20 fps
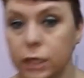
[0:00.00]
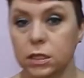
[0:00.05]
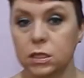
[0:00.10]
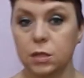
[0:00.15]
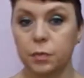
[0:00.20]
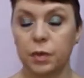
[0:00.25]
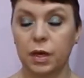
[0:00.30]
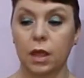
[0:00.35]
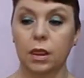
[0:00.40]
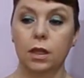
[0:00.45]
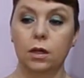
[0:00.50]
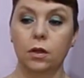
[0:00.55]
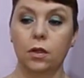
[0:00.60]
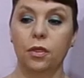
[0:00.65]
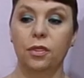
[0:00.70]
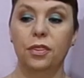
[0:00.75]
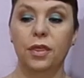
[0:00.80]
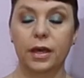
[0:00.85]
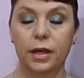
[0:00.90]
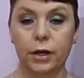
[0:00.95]
to be a little
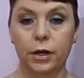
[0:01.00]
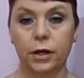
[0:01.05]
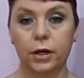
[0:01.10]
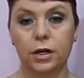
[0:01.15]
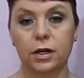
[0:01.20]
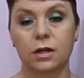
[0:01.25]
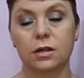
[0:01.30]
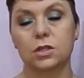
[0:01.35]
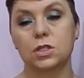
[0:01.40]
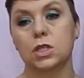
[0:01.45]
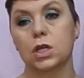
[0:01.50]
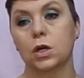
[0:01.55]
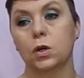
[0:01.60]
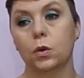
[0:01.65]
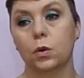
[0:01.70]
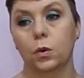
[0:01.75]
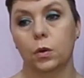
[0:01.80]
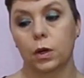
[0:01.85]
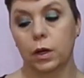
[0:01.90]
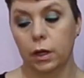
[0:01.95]
thicker
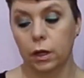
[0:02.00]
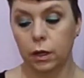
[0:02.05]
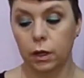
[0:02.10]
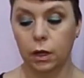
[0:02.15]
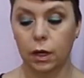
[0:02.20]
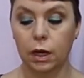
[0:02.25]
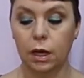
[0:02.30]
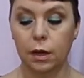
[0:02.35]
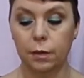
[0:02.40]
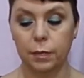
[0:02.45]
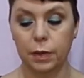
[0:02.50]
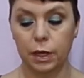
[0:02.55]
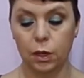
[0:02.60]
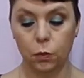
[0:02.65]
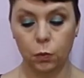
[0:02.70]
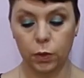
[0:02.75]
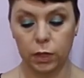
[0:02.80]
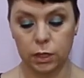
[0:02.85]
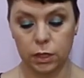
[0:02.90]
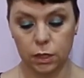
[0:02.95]
so it
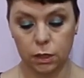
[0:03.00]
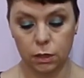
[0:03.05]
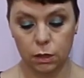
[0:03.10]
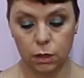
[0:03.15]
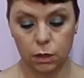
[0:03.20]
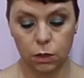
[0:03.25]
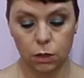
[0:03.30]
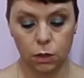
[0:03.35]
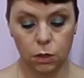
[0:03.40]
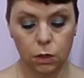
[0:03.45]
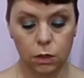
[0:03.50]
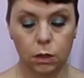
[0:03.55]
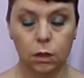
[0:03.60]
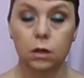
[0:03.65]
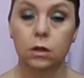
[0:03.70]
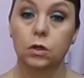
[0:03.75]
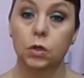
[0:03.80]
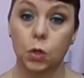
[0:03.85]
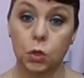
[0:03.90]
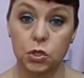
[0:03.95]
would
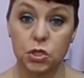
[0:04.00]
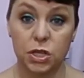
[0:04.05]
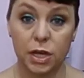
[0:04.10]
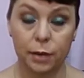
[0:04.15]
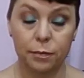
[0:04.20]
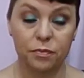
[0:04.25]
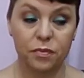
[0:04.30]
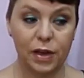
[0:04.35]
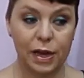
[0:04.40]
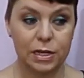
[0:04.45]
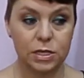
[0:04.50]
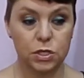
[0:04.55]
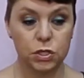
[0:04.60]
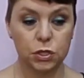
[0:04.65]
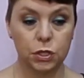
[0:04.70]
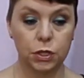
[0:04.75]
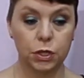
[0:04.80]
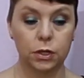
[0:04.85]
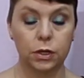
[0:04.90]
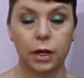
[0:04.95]
crochet up
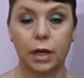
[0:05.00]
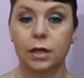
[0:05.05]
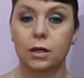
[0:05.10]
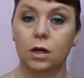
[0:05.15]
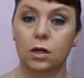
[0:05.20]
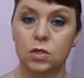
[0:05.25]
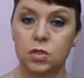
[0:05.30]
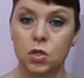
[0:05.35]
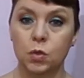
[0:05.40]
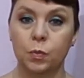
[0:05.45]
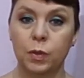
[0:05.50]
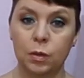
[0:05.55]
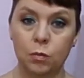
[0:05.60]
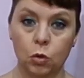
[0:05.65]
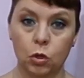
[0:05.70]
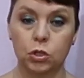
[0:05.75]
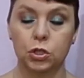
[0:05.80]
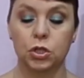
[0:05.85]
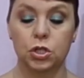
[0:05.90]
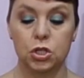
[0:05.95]
faster and also be more
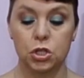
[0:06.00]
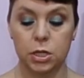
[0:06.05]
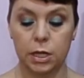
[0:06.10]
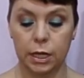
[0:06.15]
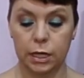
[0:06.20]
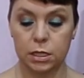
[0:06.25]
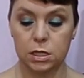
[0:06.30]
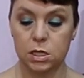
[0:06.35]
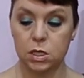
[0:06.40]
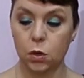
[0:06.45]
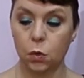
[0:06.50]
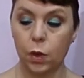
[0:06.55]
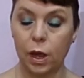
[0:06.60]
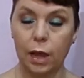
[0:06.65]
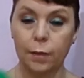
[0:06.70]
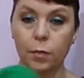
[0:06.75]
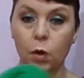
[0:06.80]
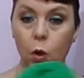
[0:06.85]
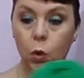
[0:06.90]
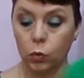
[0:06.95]
cushy. So
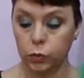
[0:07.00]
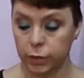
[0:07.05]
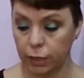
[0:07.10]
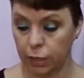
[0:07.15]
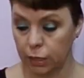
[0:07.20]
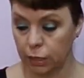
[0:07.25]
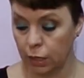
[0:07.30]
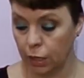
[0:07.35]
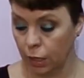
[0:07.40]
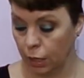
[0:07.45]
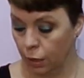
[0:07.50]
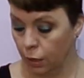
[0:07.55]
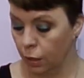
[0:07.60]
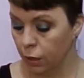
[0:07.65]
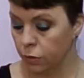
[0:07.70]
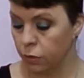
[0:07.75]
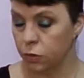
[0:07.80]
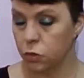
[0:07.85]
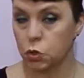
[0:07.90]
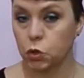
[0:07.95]
I'm holding
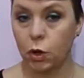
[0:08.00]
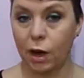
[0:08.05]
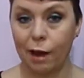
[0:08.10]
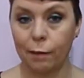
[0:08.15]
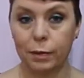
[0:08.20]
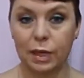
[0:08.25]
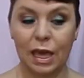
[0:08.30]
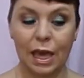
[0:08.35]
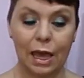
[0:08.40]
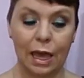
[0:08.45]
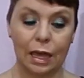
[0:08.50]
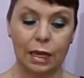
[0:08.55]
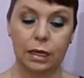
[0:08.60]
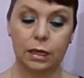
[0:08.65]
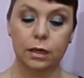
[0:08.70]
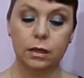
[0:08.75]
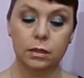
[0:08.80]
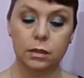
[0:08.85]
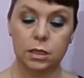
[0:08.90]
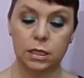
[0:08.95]
the scrap
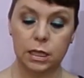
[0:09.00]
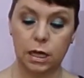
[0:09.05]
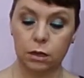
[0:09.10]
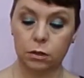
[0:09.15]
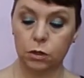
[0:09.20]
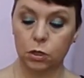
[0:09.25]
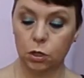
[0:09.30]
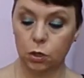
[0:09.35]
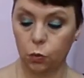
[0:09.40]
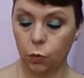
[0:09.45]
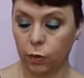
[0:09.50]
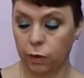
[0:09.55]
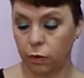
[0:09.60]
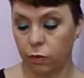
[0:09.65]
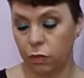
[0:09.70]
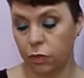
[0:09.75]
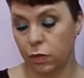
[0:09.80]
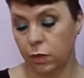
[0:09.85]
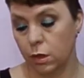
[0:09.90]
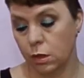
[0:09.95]
cake together with
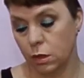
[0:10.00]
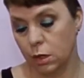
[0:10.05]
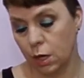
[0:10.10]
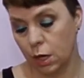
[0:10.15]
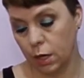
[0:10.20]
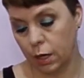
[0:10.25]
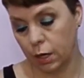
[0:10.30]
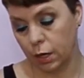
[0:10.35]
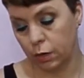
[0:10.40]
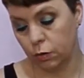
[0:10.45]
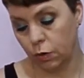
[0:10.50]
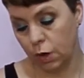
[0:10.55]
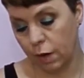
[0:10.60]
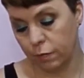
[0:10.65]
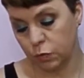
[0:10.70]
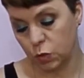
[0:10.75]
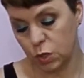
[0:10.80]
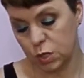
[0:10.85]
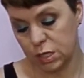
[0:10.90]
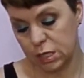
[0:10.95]
the
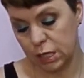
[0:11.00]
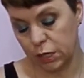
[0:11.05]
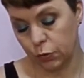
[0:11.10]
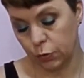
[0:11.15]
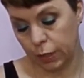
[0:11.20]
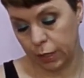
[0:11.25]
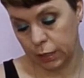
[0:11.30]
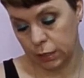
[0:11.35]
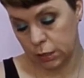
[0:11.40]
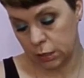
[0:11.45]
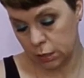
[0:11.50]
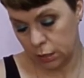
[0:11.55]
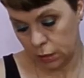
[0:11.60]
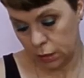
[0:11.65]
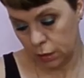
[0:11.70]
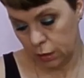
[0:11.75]
Crafter's Secret